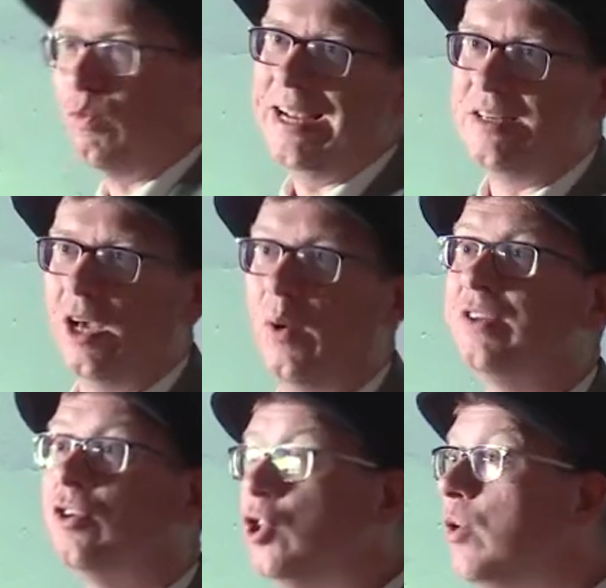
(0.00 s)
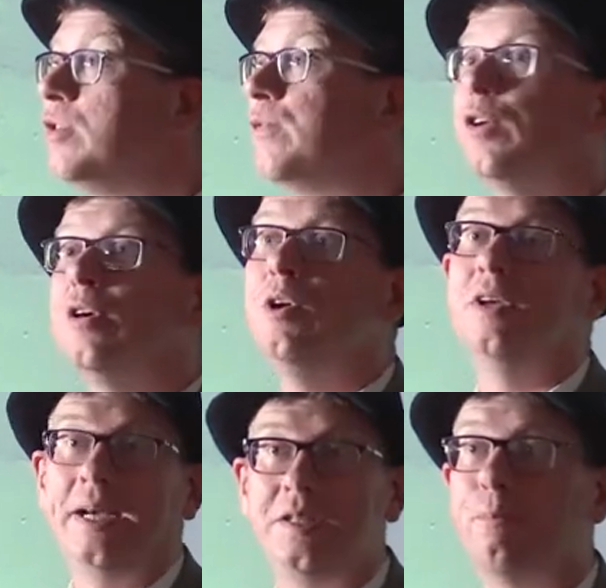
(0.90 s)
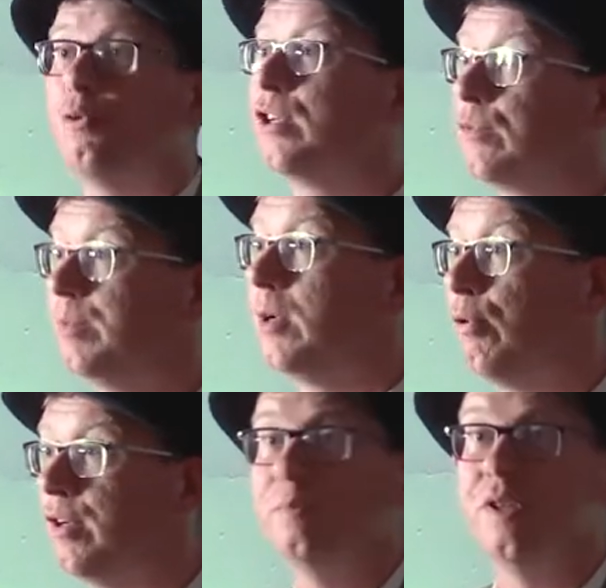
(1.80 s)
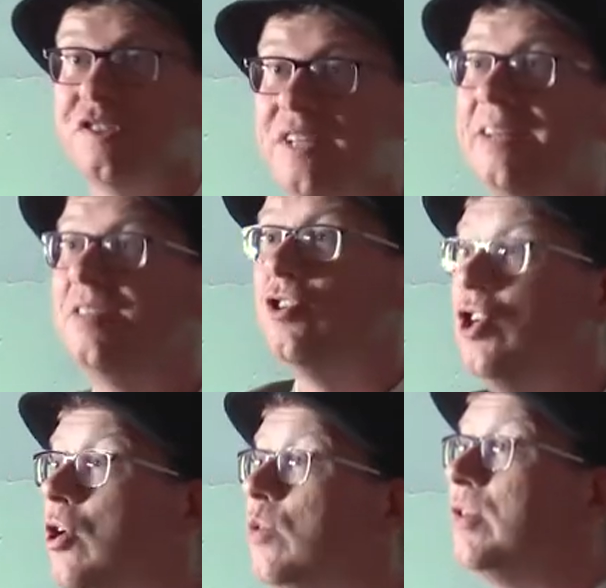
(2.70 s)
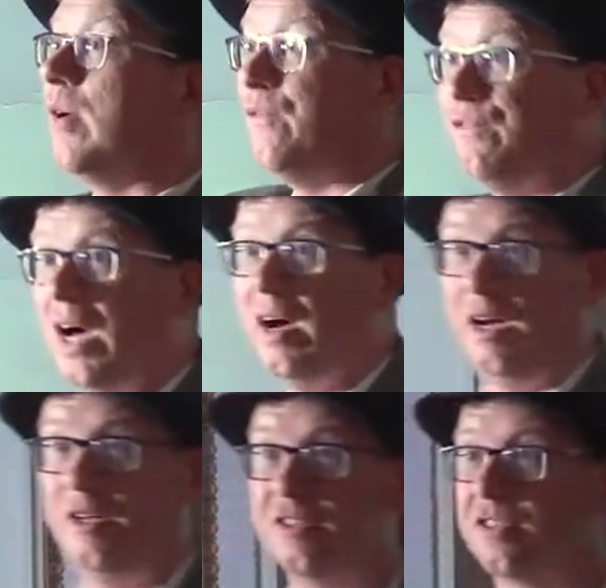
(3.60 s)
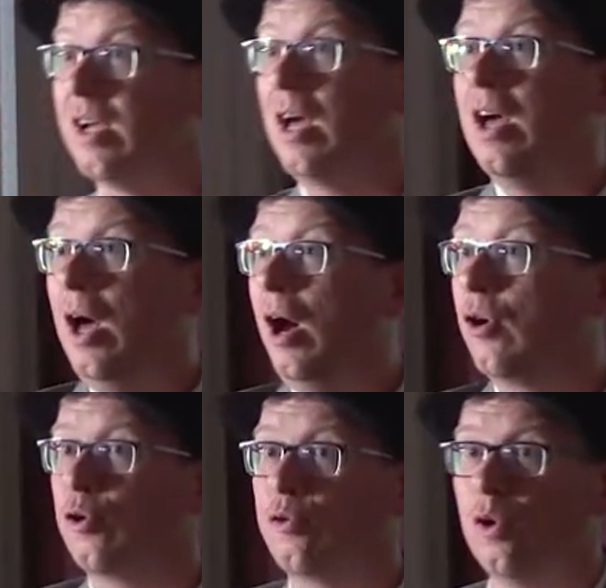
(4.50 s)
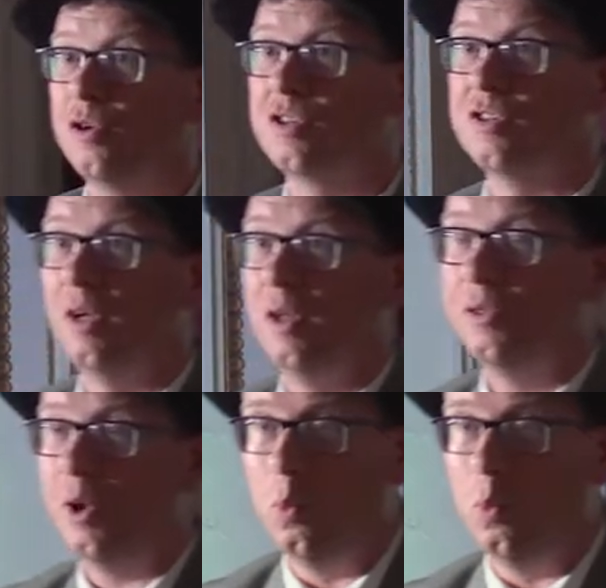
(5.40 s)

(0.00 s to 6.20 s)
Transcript: radio as a use for communicating press room to press room, to send news fast across the